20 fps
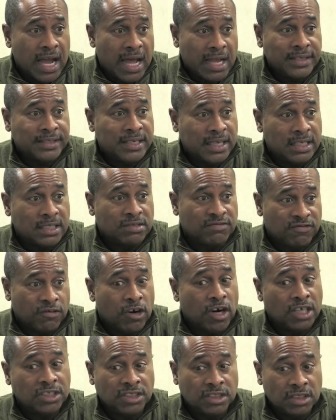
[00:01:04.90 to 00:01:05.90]
contests
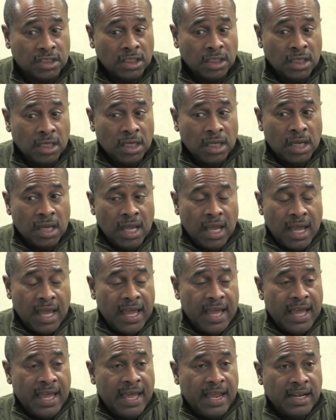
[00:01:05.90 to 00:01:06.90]
for us.
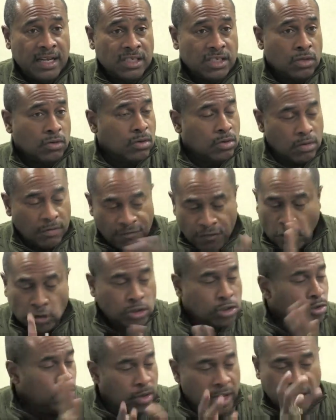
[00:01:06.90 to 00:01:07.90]
And so the
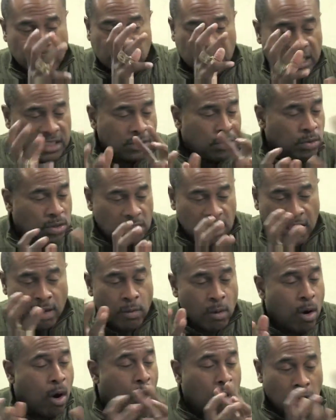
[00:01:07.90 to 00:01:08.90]
first two games, that's what they
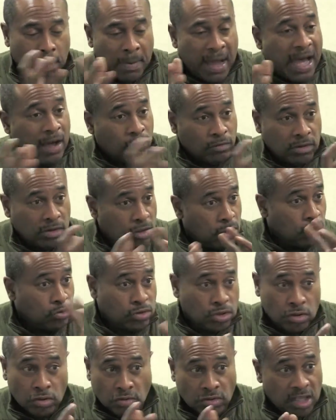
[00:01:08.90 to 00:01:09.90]
were all about,
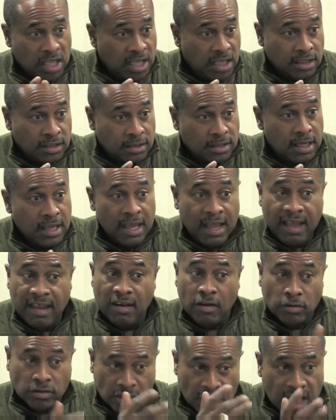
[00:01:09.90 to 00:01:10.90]
those two things.
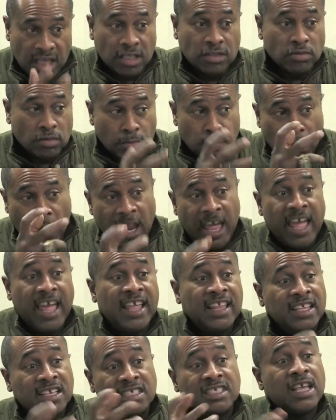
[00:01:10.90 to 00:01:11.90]
And those kids were
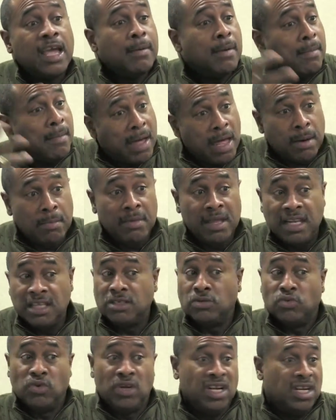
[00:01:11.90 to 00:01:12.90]
playing the same amount of
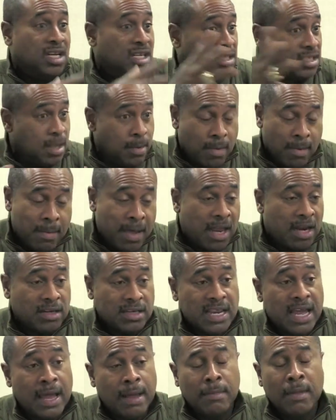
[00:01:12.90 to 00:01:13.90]
minutes, winning the same amount
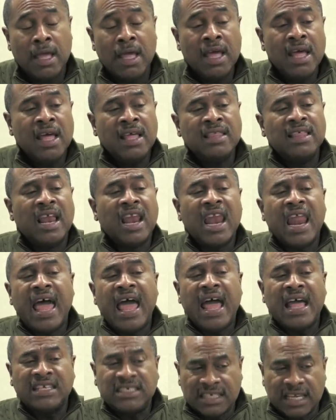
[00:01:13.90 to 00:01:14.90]
of time. The
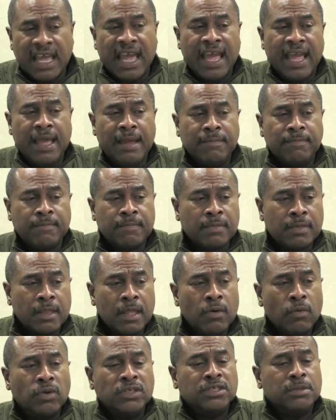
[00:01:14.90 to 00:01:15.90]
last game
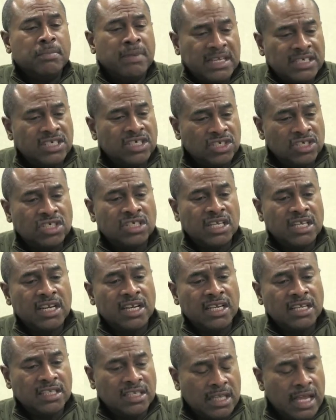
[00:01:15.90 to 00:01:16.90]
was a message
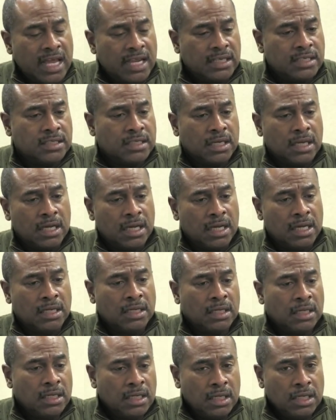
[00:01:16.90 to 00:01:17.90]
sending that,
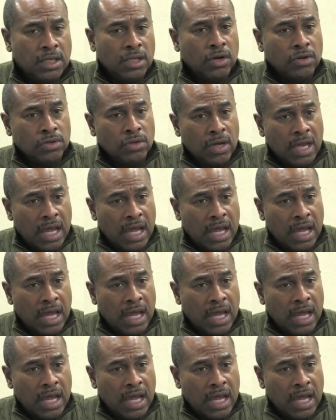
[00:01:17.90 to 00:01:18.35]
you're